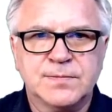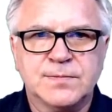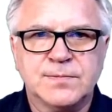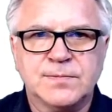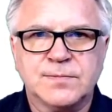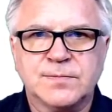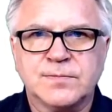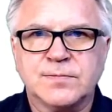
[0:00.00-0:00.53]

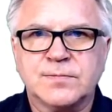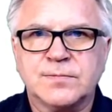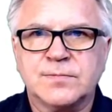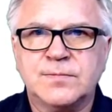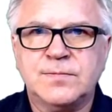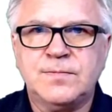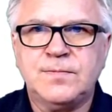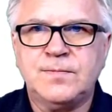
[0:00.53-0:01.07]

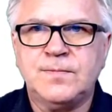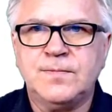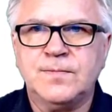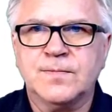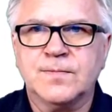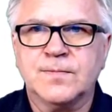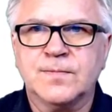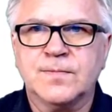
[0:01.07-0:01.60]

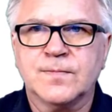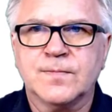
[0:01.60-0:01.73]
[no speech]